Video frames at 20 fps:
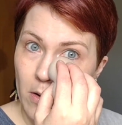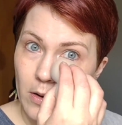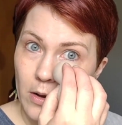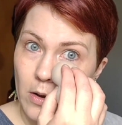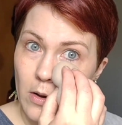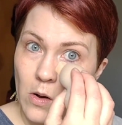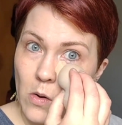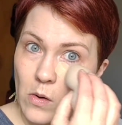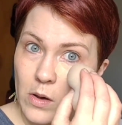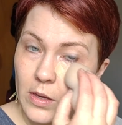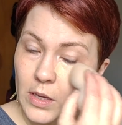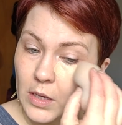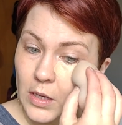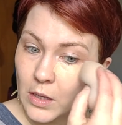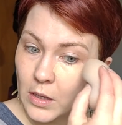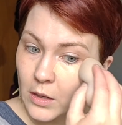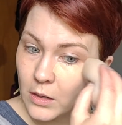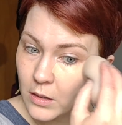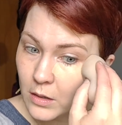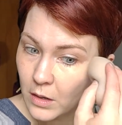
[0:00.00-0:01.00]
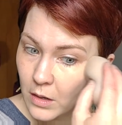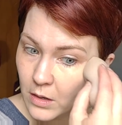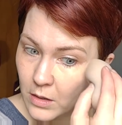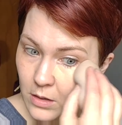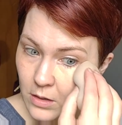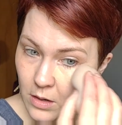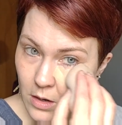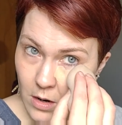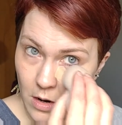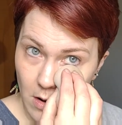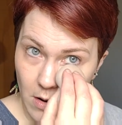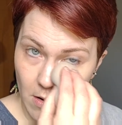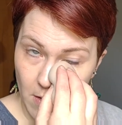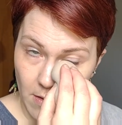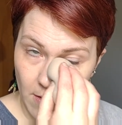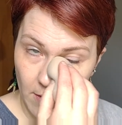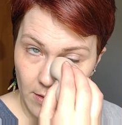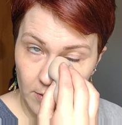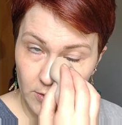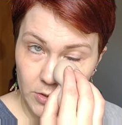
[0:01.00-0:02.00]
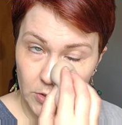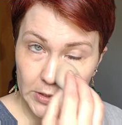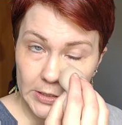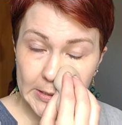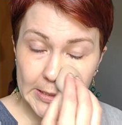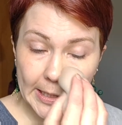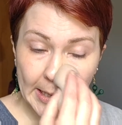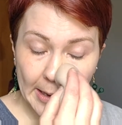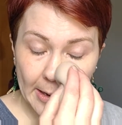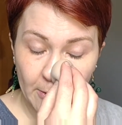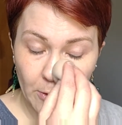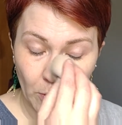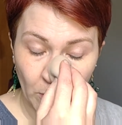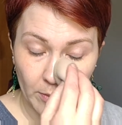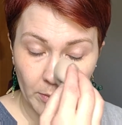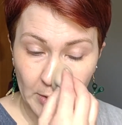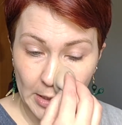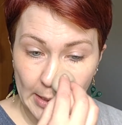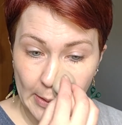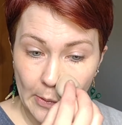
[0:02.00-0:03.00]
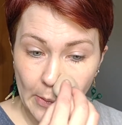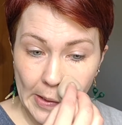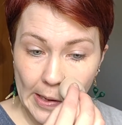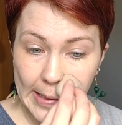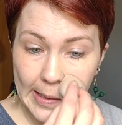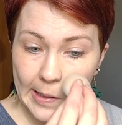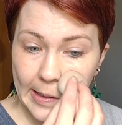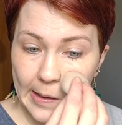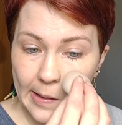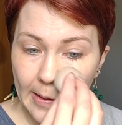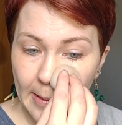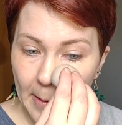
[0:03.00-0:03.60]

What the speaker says: Go in just like I normally would.